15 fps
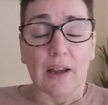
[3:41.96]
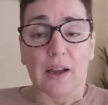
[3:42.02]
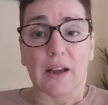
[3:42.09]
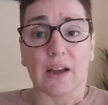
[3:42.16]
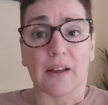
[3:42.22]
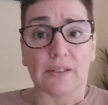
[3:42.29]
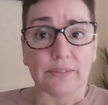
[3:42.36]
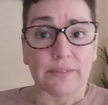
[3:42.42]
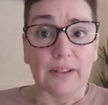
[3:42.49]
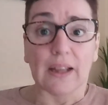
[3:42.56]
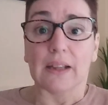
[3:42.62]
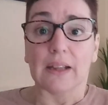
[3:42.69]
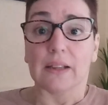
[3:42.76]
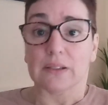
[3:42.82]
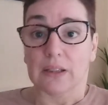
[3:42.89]
and
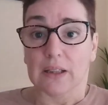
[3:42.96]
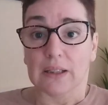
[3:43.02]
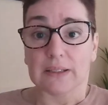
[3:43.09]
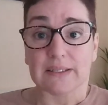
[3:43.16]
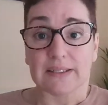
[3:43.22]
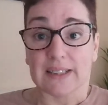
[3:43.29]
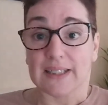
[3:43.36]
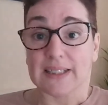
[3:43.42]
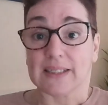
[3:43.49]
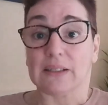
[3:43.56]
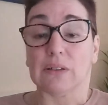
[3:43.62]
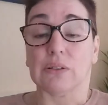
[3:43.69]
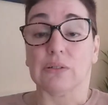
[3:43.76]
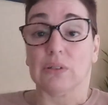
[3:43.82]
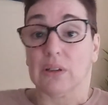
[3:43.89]
that has taken
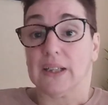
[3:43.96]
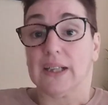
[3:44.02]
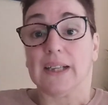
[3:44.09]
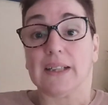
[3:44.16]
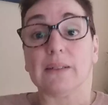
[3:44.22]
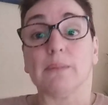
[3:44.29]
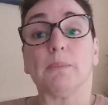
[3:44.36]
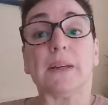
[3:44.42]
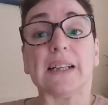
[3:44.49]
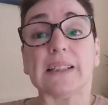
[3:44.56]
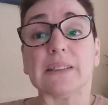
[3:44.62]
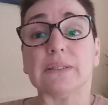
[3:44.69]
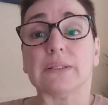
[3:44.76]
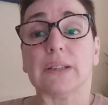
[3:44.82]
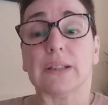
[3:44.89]
a lot out of me.
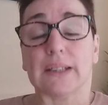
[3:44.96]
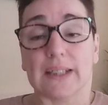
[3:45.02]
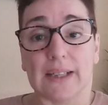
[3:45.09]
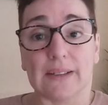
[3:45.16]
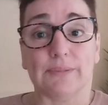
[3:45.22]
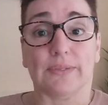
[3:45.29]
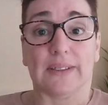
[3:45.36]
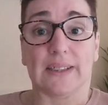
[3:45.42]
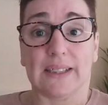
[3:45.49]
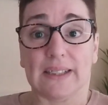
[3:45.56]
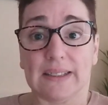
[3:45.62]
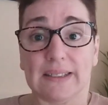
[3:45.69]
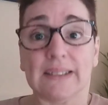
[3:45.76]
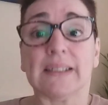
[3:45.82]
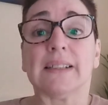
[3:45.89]
So
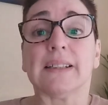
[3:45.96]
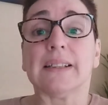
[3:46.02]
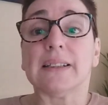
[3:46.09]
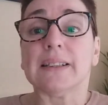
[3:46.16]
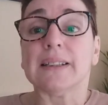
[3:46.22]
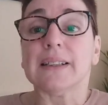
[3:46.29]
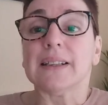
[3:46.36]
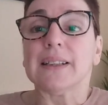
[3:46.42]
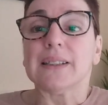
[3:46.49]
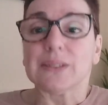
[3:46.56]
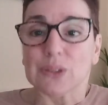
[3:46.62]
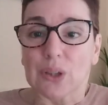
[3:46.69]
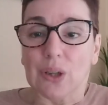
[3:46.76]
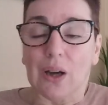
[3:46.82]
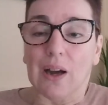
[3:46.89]
every
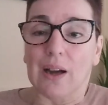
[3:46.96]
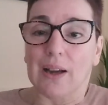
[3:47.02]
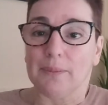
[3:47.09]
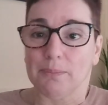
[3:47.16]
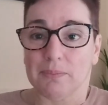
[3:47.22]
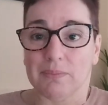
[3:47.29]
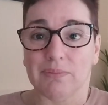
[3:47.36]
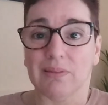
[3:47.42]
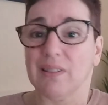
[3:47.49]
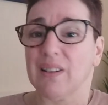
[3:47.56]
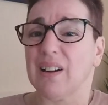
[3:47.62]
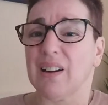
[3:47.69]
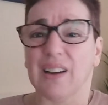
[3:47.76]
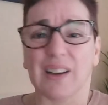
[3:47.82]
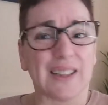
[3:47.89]
time,
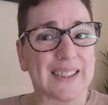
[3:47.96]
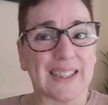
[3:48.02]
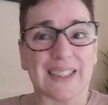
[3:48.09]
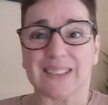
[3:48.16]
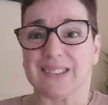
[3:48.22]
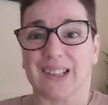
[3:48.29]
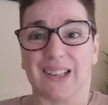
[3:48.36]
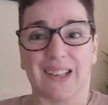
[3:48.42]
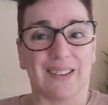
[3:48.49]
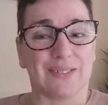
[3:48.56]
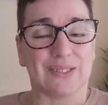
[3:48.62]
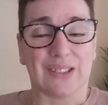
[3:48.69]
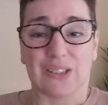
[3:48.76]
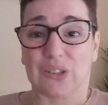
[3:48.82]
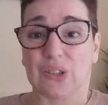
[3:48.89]
I guess I have
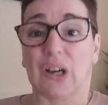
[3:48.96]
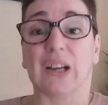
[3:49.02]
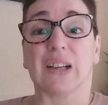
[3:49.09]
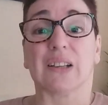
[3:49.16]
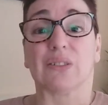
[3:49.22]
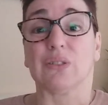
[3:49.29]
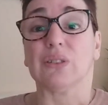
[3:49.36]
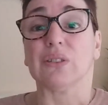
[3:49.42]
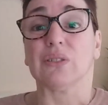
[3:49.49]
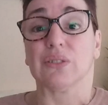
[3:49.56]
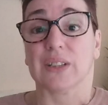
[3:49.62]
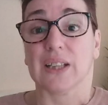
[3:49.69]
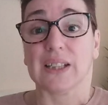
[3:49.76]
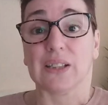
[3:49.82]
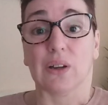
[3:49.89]
a cycle
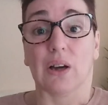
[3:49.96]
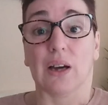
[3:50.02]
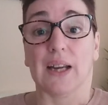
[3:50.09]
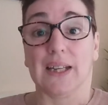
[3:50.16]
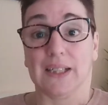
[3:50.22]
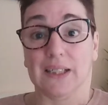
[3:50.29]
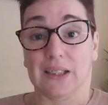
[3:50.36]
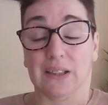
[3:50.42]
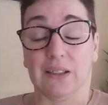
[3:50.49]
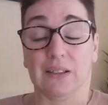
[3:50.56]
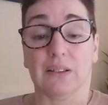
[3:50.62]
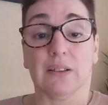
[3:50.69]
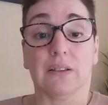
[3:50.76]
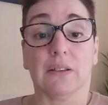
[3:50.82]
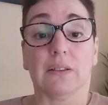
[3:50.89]
that I,
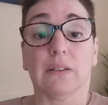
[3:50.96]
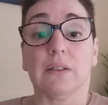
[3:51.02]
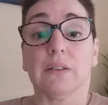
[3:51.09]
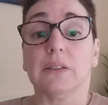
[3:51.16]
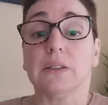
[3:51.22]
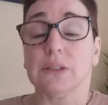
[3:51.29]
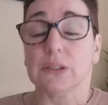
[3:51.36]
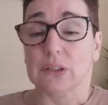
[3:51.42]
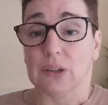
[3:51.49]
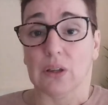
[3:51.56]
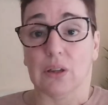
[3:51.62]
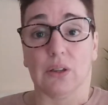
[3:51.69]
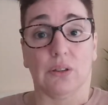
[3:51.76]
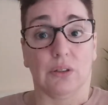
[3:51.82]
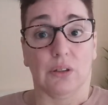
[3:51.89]
you
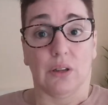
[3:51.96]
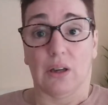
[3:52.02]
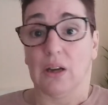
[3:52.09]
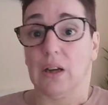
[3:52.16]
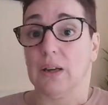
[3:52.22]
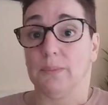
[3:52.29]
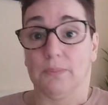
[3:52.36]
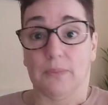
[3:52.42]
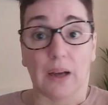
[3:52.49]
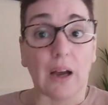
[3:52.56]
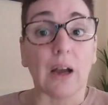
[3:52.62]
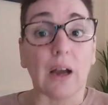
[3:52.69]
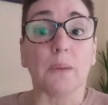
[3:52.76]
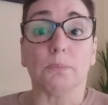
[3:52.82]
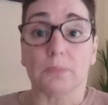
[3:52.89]
know, I'm
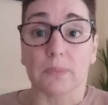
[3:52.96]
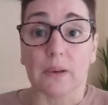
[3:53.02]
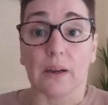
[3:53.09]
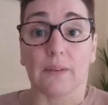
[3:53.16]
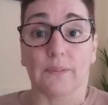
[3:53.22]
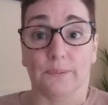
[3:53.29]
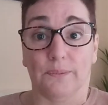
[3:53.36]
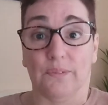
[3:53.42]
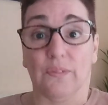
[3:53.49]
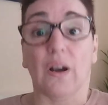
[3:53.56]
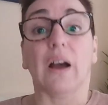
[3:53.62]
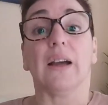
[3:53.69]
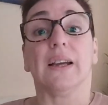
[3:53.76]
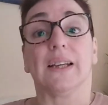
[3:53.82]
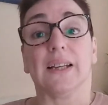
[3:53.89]
up, I'm
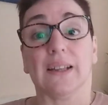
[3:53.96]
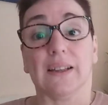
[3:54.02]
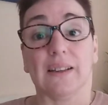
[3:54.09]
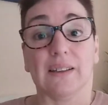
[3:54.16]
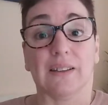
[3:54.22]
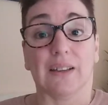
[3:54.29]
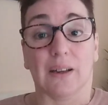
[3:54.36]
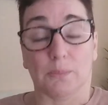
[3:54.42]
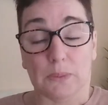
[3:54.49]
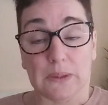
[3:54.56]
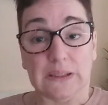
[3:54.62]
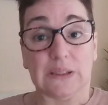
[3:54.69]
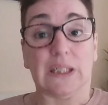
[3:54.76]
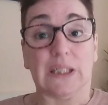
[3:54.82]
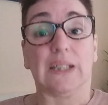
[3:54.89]
fired, I'm
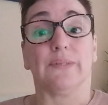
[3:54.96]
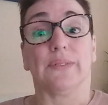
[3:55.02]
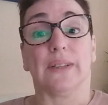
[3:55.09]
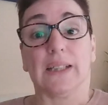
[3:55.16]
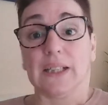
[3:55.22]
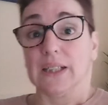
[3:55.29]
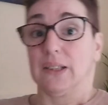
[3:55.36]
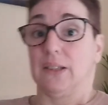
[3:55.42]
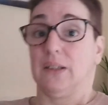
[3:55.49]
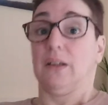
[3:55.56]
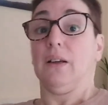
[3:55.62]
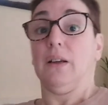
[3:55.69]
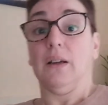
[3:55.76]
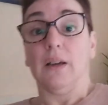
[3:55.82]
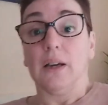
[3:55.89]
achieving
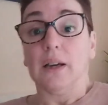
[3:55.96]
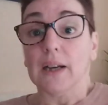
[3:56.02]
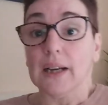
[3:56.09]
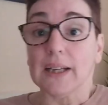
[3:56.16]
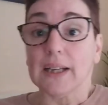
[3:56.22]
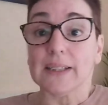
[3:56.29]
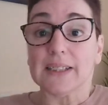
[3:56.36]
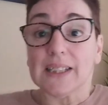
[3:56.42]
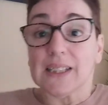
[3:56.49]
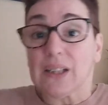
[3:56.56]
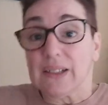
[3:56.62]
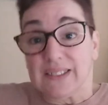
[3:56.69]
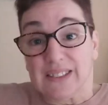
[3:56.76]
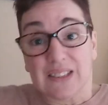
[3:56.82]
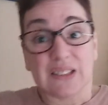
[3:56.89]
and then
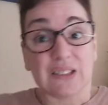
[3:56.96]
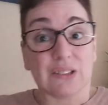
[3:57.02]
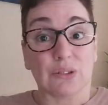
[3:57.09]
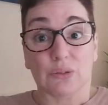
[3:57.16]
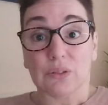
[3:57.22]
I just